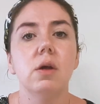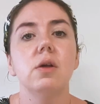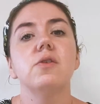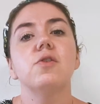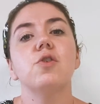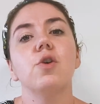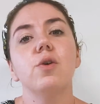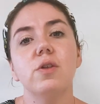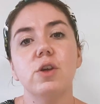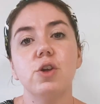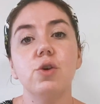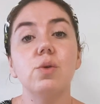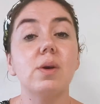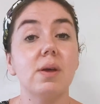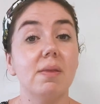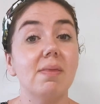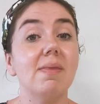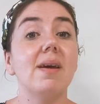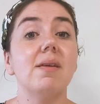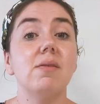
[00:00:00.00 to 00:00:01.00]
so that you
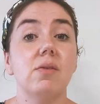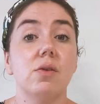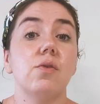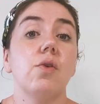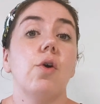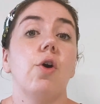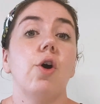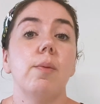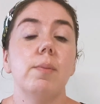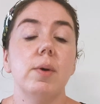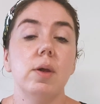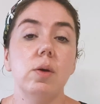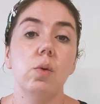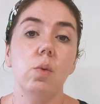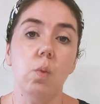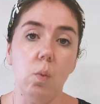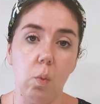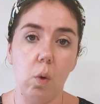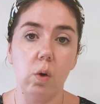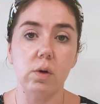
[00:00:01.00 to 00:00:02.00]
can then determine
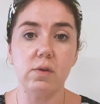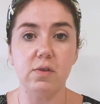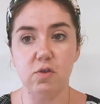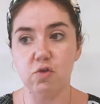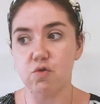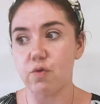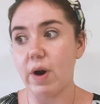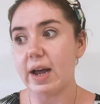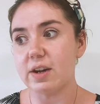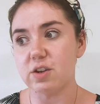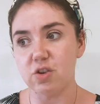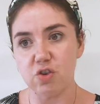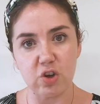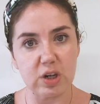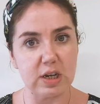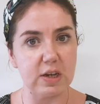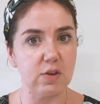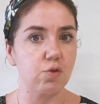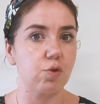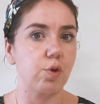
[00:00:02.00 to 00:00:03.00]
what
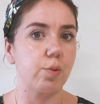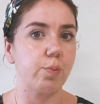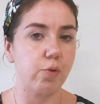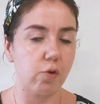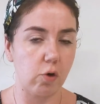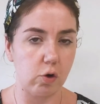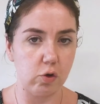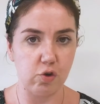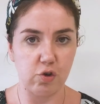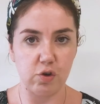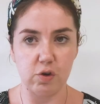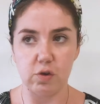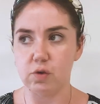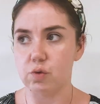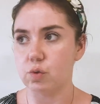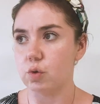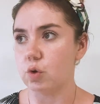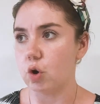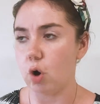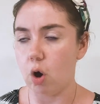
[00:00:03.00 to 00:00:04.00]
strategies or approaches
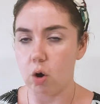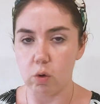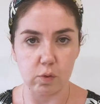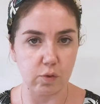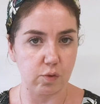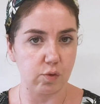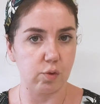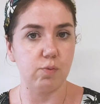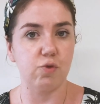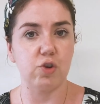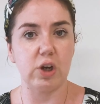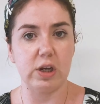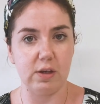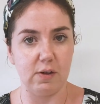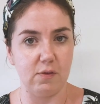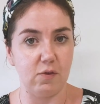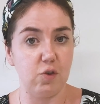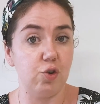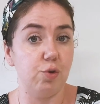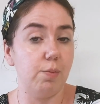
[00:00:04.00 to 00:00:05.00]
or goals or
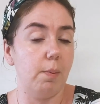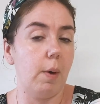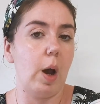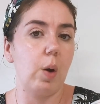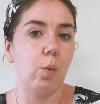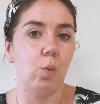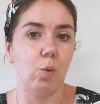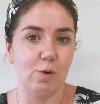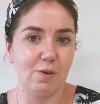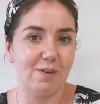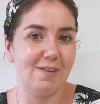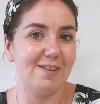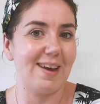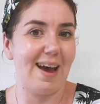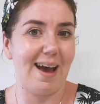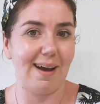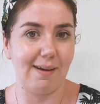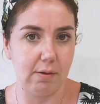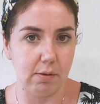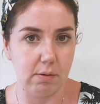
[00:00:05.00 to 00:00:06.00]
objectives you might want to
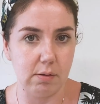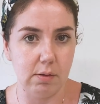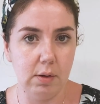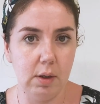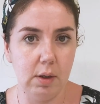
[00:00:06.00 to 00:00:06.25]
tackle.